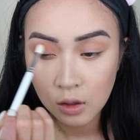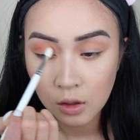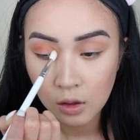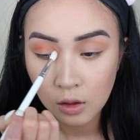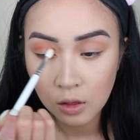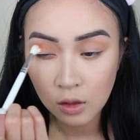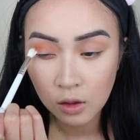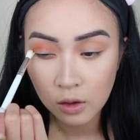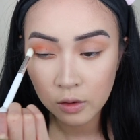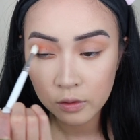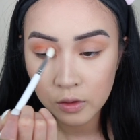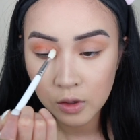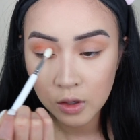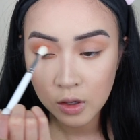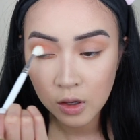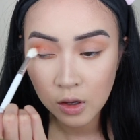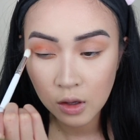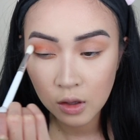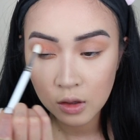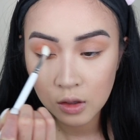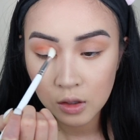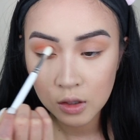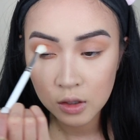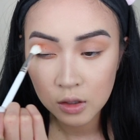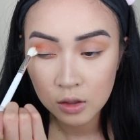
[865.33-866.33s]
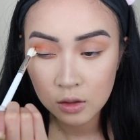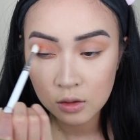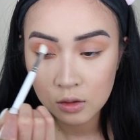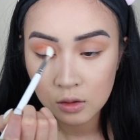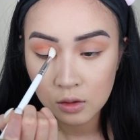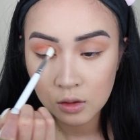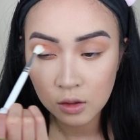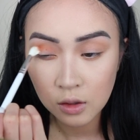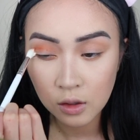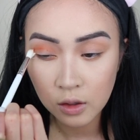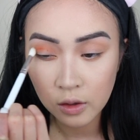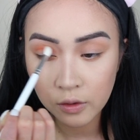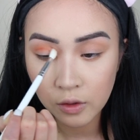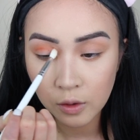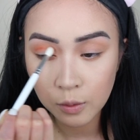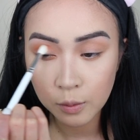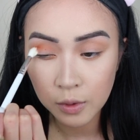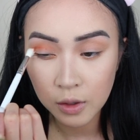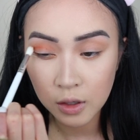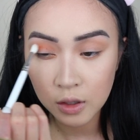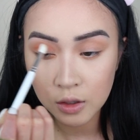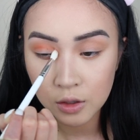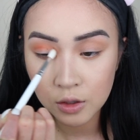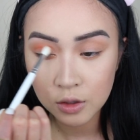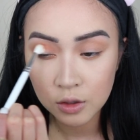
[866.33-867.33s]
love the color, love the
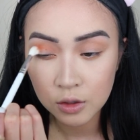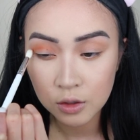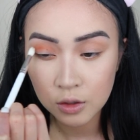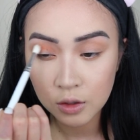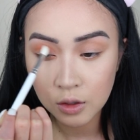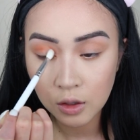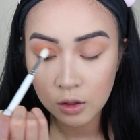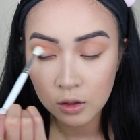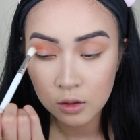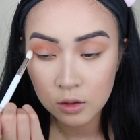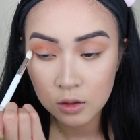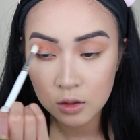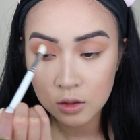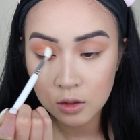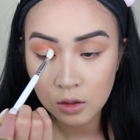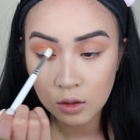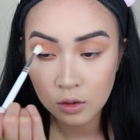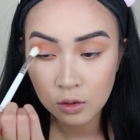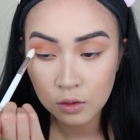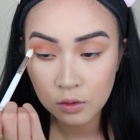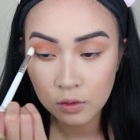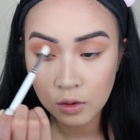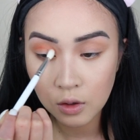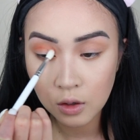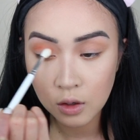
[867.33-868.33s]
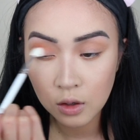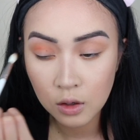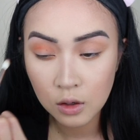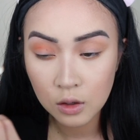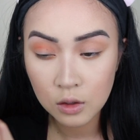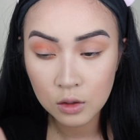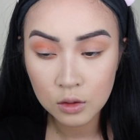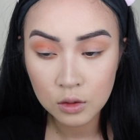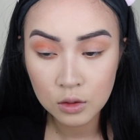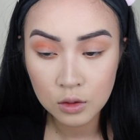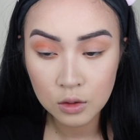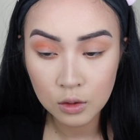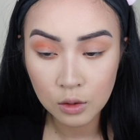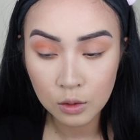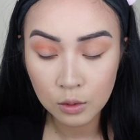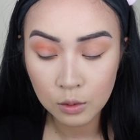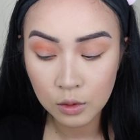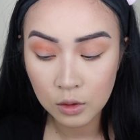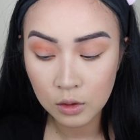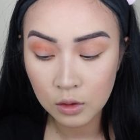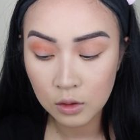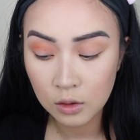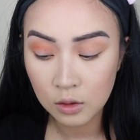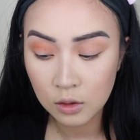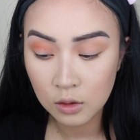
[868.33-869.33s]
brush. So far, so
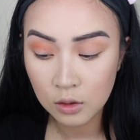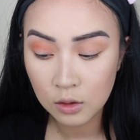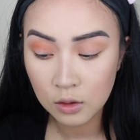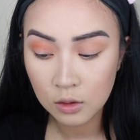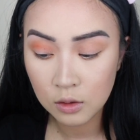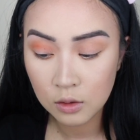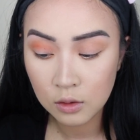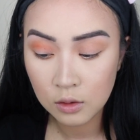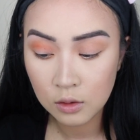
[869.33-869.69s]
good.